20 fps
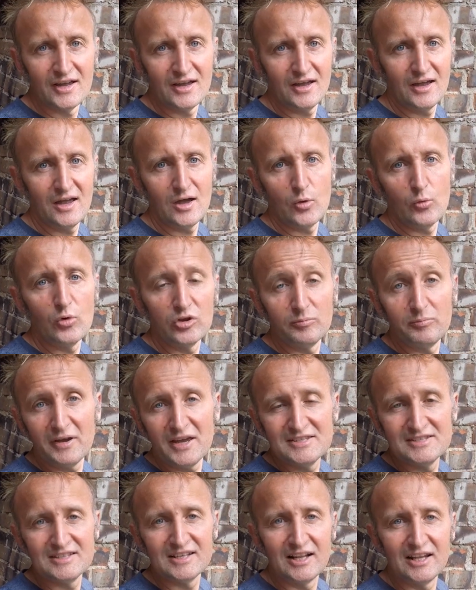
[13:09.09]
uh, what
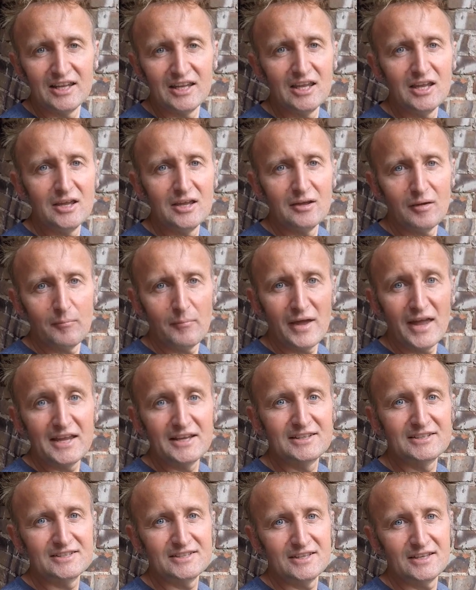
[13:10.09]
basically
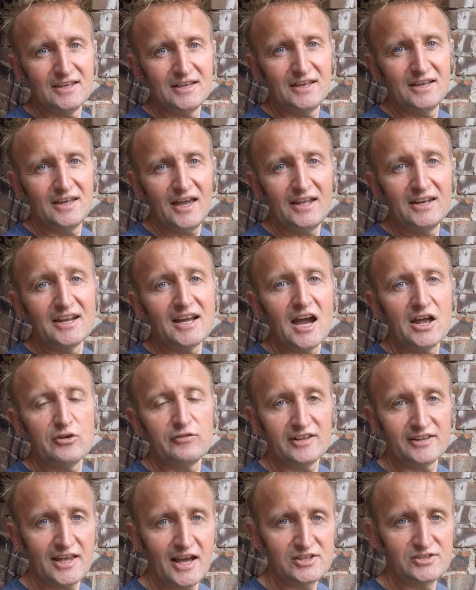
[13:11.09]
makes uh, any kind of
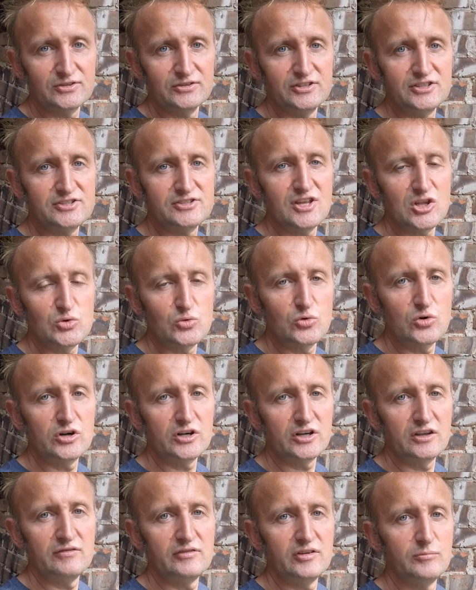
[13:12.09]
attacks on this
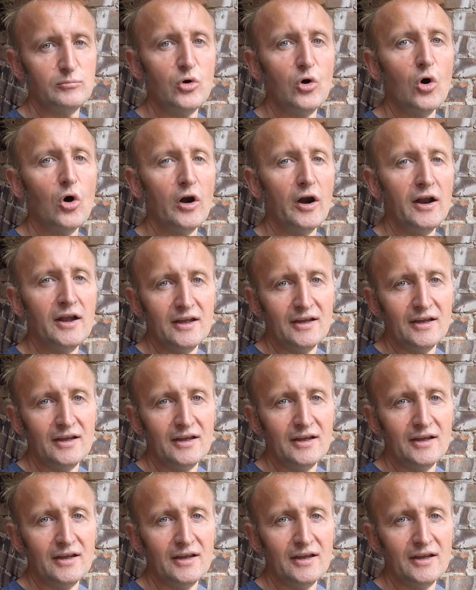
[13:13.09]
network even more